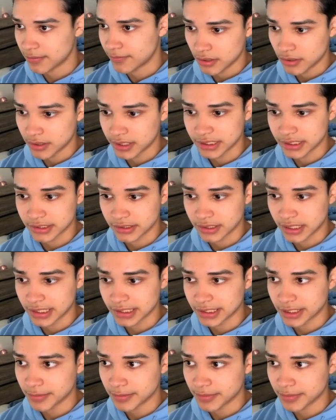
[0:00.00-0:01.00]
Okay, so
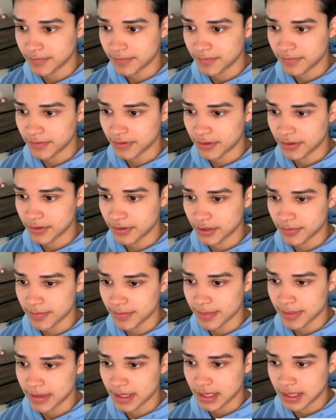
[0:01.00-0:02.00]
last up, the footer.
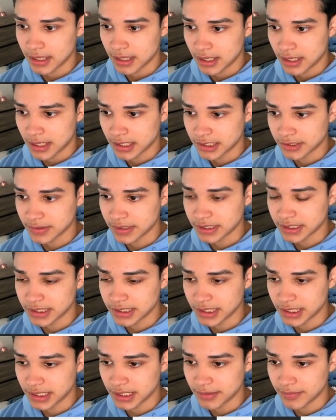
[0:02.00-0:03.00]
As we can
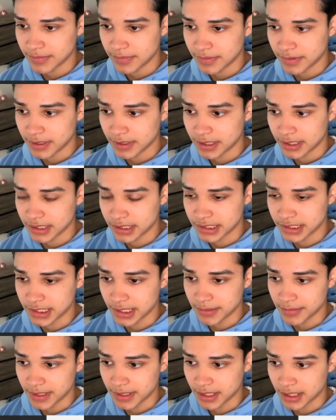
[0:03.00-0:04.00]
see, the
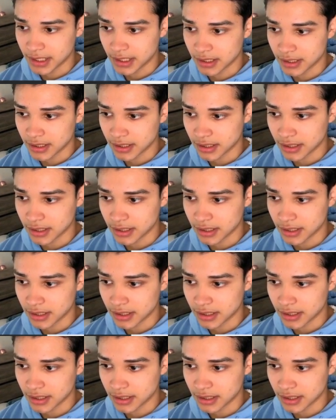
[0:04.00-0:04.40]
same thing.